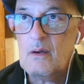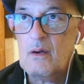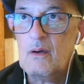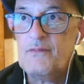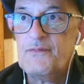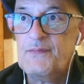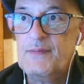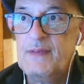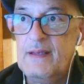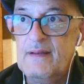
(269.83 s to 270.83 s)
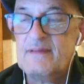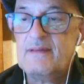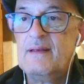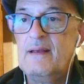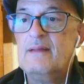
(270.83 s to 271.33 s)
of
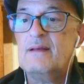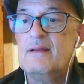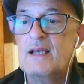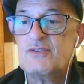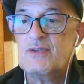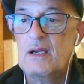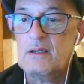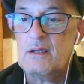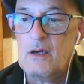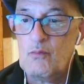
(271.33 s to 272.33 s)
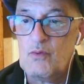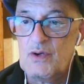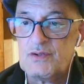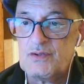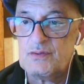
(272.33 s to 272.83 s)
this International
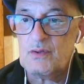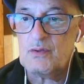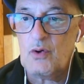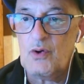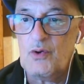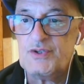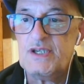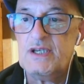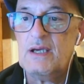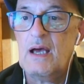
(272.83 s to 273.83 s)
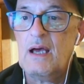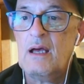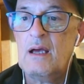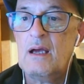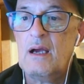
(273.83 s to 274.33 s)
Award on Oncology
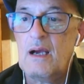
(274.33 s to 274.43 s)
and